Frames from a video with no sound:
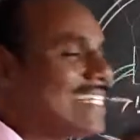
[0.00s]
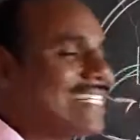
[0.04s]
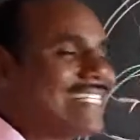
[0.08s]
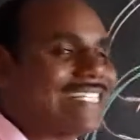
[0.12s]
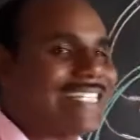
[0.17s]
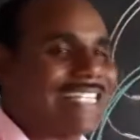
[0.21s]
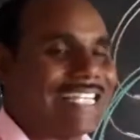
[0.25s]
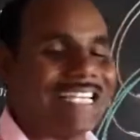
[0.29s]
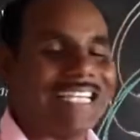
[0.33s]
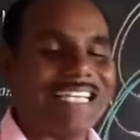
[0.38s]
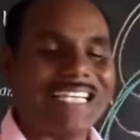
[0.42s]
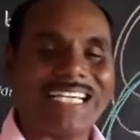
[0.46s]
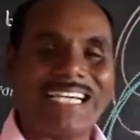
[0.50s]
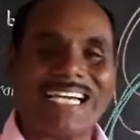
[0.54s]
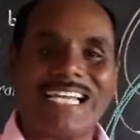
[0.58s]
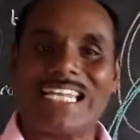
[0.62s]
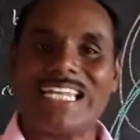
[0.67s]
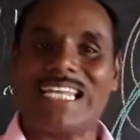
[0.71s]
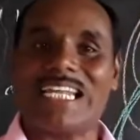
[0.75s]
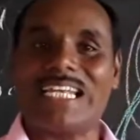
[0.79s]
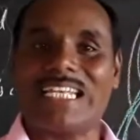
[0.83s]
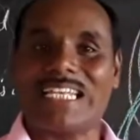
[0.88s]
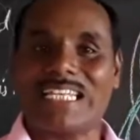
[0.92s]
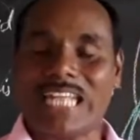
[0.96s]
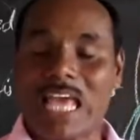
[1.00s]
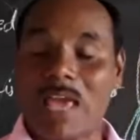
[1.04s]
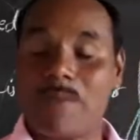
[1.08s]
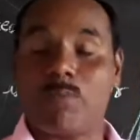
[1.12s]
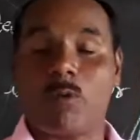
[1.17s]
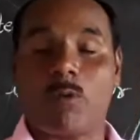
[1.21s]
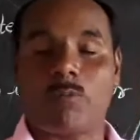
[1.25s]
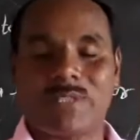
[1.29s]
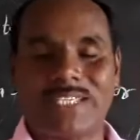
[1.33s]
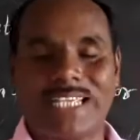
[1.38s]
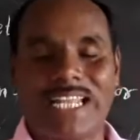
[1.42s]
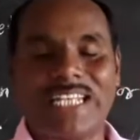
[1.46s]
the single type
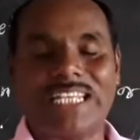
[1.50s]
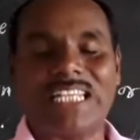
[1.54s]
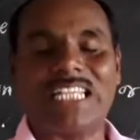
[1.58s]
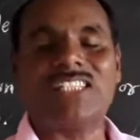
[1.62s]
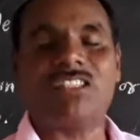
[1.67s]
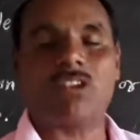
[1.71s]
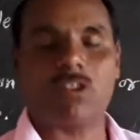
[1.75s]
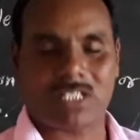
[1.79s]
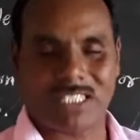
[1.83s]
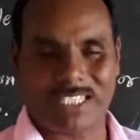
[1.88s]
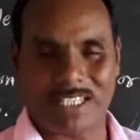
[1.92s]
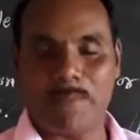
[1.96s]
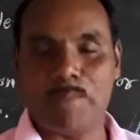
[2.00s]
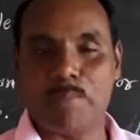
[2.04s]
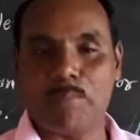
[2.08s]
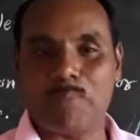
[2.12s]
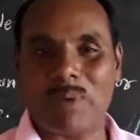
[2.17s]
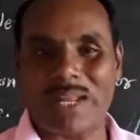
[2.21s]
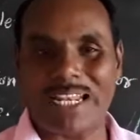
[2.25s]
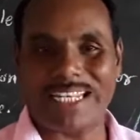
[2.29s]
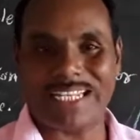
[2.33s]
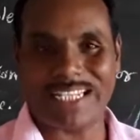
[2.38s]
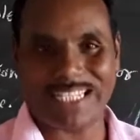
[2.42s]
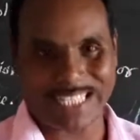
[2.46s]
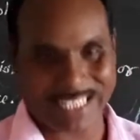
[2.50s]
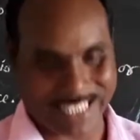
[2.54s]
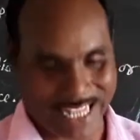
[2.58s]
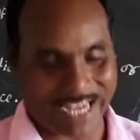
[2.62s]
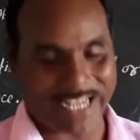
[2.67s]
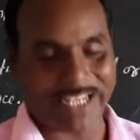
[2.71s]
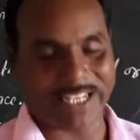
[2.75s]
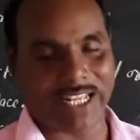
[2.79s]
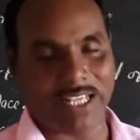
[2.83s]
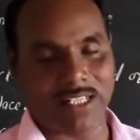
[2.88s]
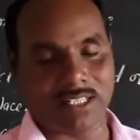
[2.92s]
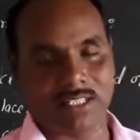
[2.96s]
of sentence or simple
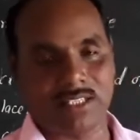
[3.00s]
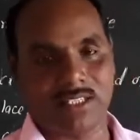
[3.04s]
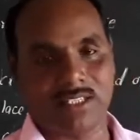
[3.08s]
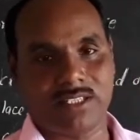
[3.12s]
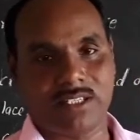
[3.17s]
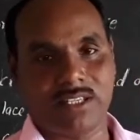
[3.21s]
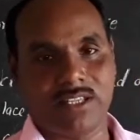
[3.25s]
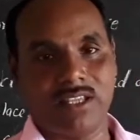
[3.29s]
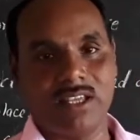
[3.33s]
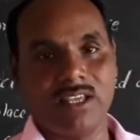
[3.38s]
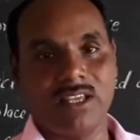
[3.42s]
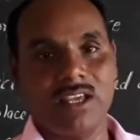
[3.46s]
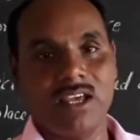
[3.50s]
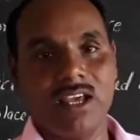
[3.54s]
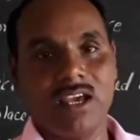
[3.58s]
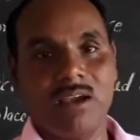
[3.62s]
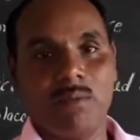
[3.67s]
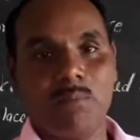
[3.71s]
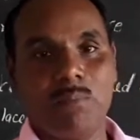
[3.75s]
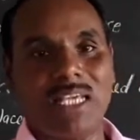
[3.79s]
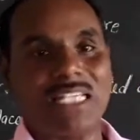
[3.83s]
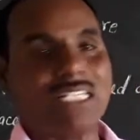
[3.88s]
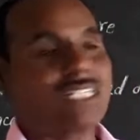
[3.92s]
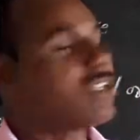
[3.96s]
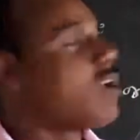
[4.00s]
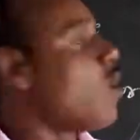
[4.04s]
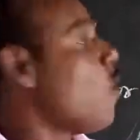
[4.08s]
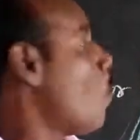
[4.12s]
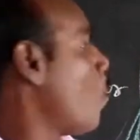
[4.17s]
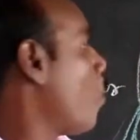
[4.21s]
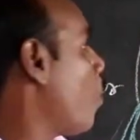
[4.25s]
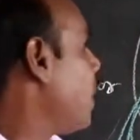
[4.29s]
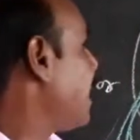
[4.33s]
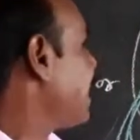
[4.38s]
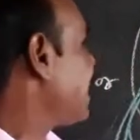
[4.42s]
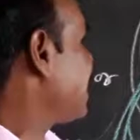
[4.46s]
sentence.
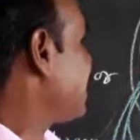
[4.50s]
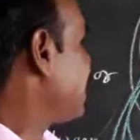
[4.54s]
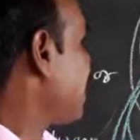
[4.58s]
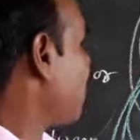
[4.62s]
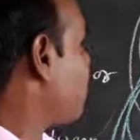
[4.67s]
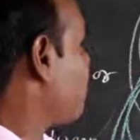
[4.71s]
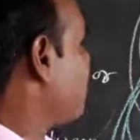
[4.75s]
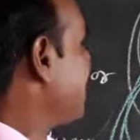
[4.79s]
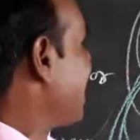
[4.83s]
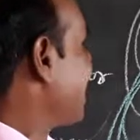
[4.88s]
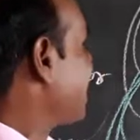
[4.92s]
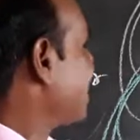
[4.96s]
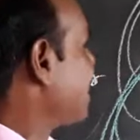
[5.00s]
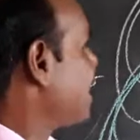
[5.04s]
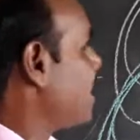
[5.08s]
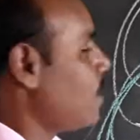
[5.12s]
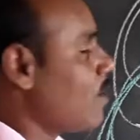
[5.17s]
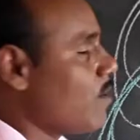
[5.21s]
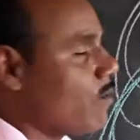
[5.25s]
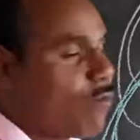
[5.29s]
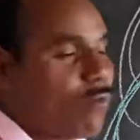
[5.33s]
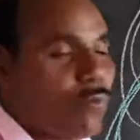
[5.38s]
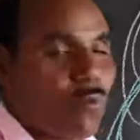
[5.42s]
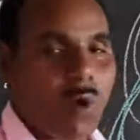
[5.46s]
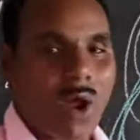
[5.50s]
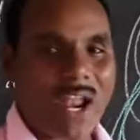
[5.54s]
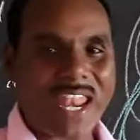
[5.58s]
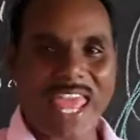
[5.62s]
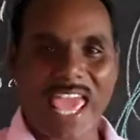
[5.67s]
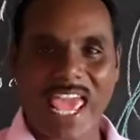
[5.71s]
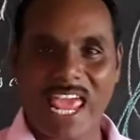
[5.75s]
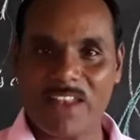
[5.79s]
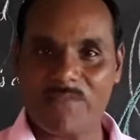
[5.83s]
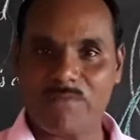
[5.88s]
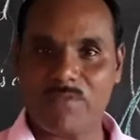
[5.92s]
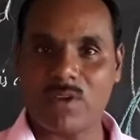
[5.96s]
Means one subject, one
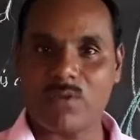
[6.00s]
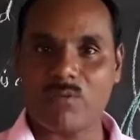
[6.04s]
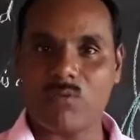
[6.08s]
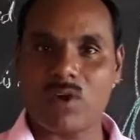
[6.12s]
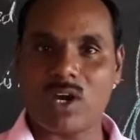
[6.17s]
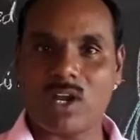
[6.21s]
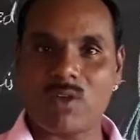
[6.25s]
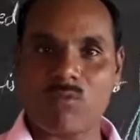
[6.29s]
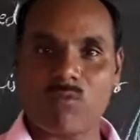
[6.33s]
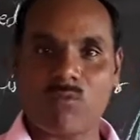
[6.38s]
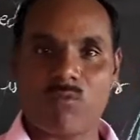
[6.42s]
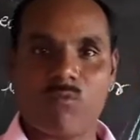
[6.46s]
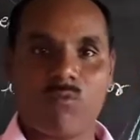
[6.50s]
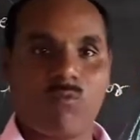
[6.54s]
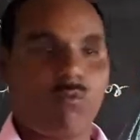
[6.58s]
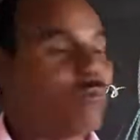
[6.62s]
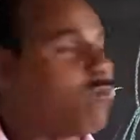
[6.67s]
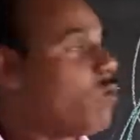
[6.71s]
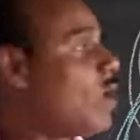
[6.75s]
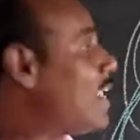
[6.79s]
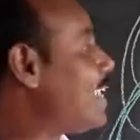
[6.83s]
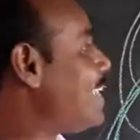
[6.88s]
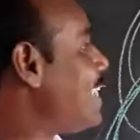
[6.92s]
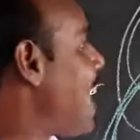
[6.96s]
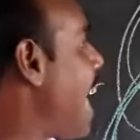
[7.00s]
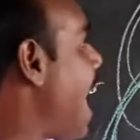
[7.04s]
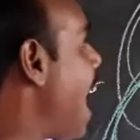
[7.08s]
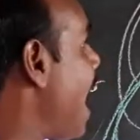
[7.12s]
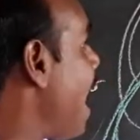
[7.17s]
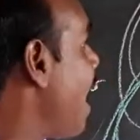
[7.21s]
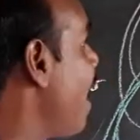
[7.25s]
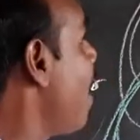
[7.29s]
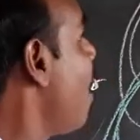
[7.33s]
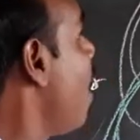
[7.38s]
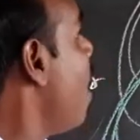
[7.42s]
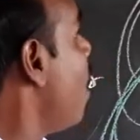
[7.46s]
helping verb, one
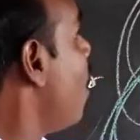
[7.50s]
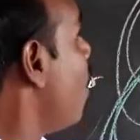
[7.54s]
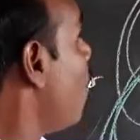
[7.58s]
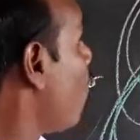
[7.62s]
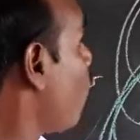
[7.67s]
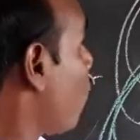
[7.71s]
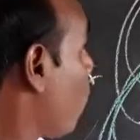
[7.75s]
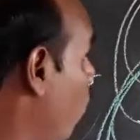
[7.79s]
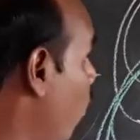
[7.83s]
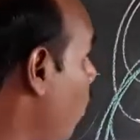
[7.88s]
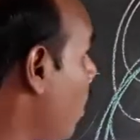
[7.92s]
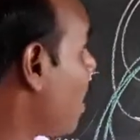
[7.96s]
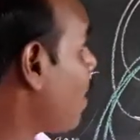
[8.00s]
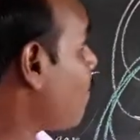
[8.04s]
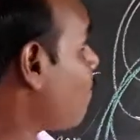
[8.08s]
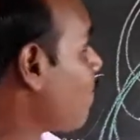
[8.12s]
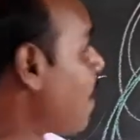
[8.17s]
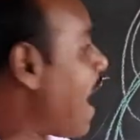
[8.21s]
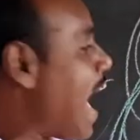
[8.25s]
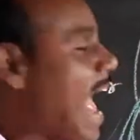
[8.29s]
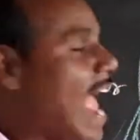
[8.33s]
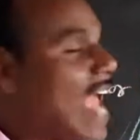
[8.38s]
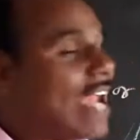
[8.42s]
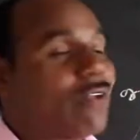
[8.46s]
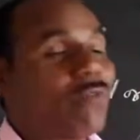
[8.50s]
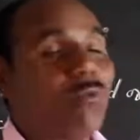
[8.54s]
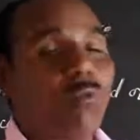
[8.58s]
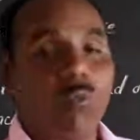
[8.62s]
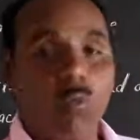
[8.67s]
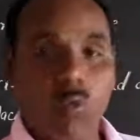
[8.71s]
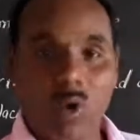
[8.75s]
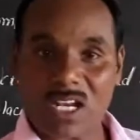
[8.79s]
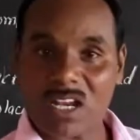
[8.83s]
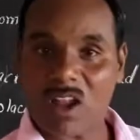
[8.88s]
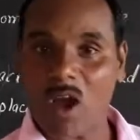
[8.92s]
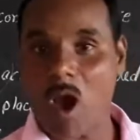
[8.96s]
verb
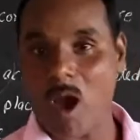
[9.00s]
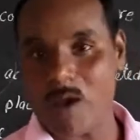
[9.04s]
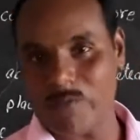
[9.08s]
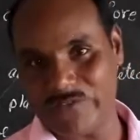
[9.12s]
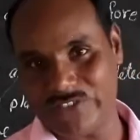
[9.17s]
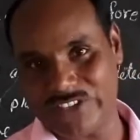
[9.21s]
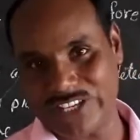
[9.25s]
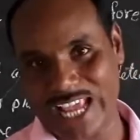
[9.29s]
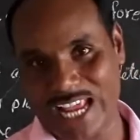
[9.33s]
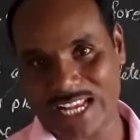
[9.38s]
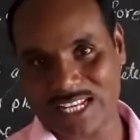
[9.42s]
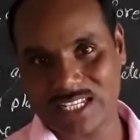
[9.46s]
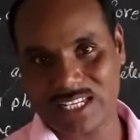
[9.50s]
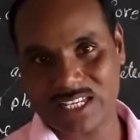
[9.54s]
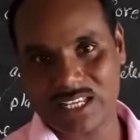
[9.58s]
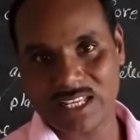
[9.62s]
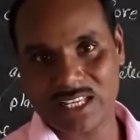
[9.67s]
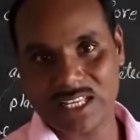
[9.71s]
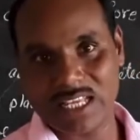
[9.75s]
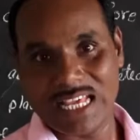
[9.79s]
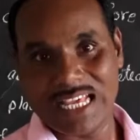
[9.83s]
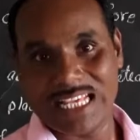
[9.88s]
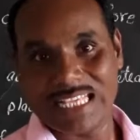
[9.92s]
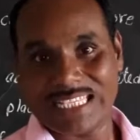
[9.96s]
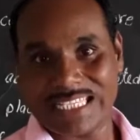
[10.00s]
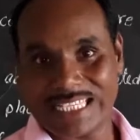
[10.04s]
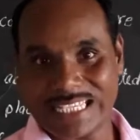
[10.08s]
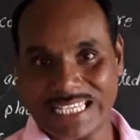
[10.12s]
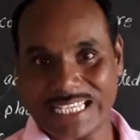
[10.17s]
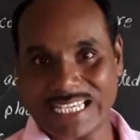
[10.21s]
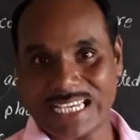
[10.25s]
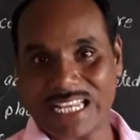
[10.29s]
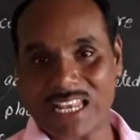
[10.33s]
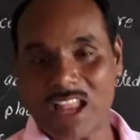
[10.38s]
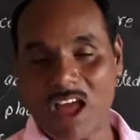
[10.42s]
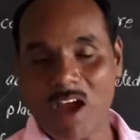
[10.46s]
and one object.
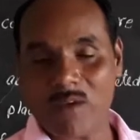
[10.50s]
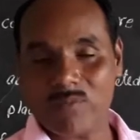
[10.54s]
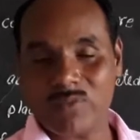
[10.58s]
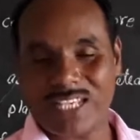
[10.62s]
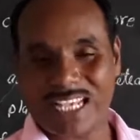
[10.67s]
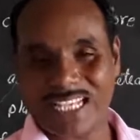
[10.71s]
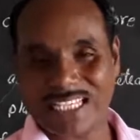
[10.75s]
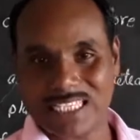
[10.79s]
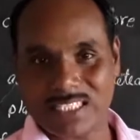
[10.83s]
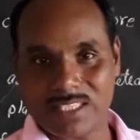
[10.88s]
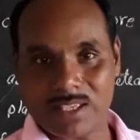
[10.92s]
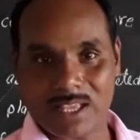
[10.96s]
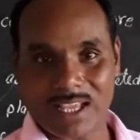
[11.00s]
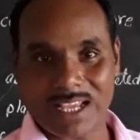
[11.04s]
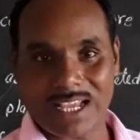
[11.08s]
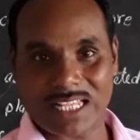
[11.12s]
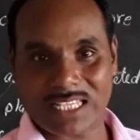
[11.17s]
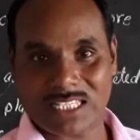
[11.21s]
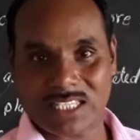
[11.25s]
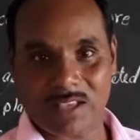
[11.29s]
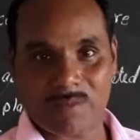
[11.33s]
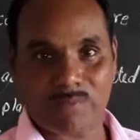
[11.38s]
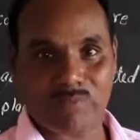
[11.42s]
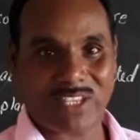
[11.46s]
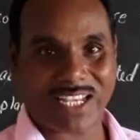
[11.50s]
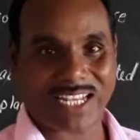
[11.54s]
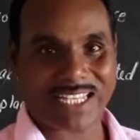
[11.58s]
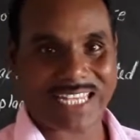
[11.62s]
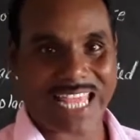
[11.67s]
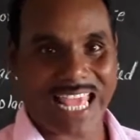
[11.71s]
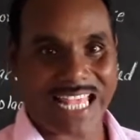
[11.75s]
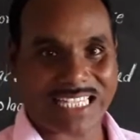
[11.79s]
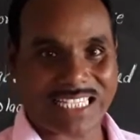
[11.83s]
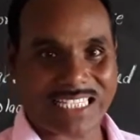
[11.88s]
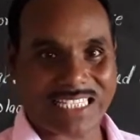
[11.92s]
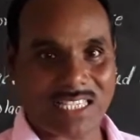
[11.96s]
Single object, single subject
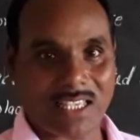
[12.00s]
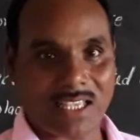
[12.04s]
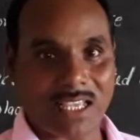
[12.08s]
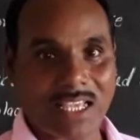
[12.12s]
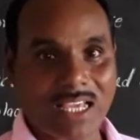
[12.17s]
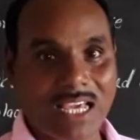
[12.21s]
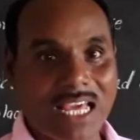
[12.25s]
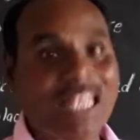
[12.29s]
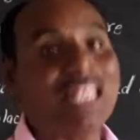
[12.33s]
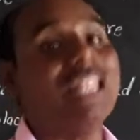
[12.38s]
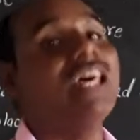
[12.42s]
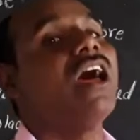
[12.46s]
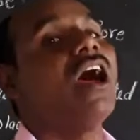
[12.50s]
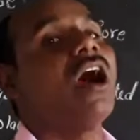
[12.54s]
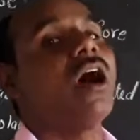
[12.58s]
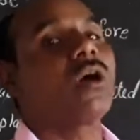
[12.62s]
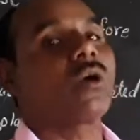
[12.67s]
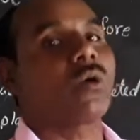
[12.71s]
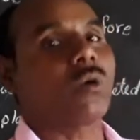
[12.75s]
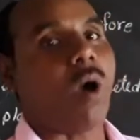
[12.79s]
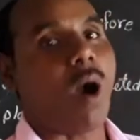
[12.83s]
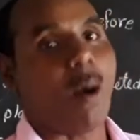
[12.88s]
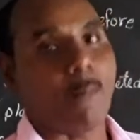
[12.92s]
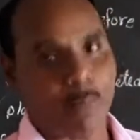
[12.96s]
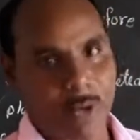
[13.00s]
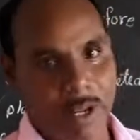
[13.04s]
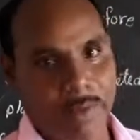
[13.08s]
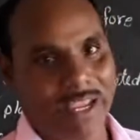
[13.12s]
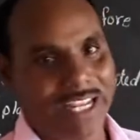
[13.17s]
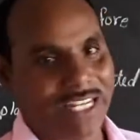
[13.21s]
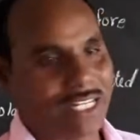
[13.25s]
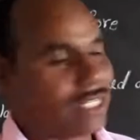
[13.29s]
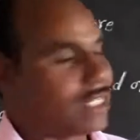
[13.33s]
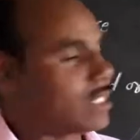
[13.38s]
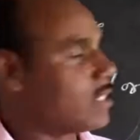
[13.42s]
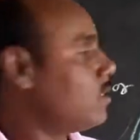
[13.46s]
and single
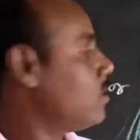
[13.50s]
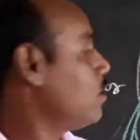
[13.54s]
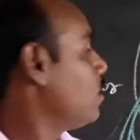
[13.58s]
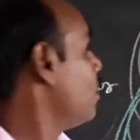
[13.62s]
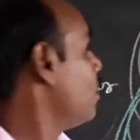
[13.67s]
complement.